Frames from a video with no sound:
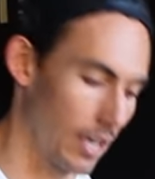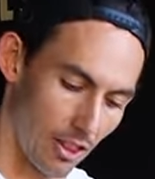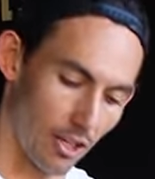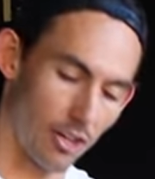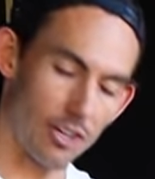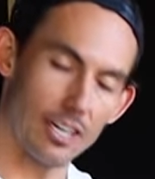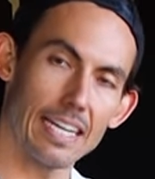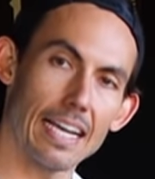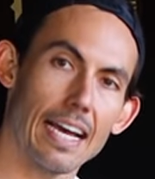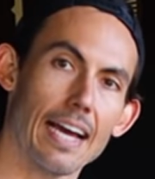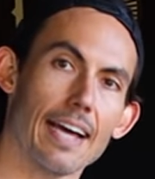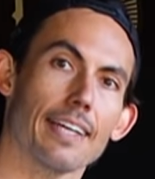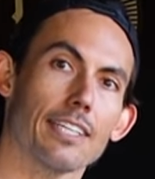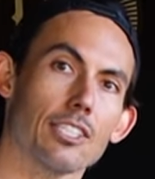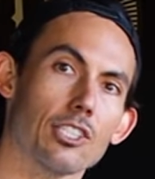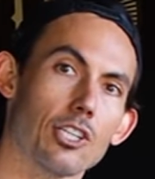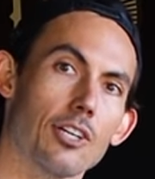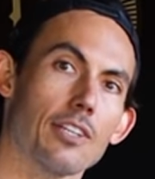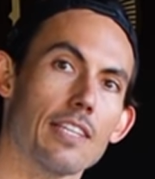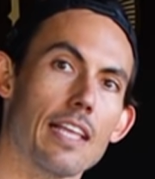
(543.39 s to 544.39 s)
learning how to
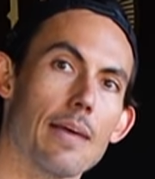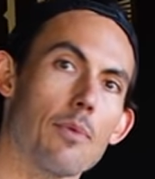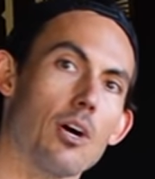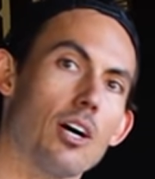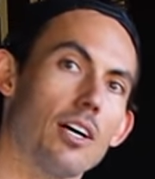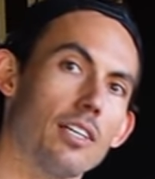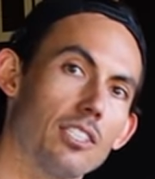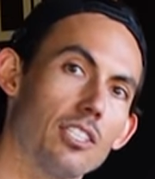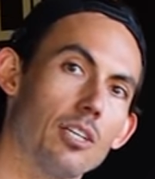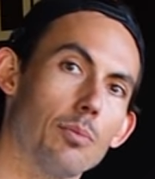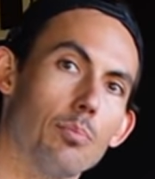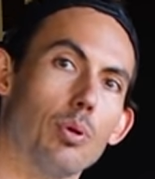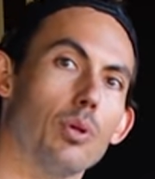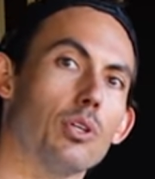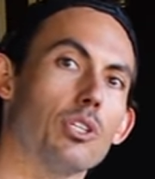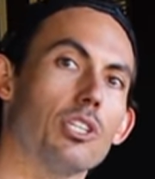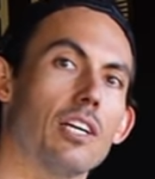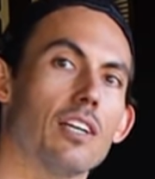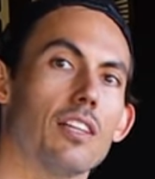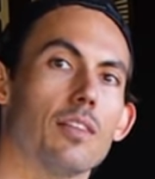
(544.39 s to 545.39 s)
turn them on to
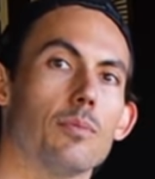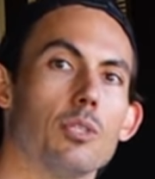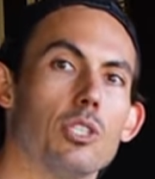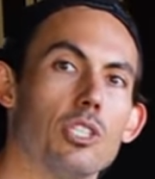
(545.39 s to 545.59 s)
push into the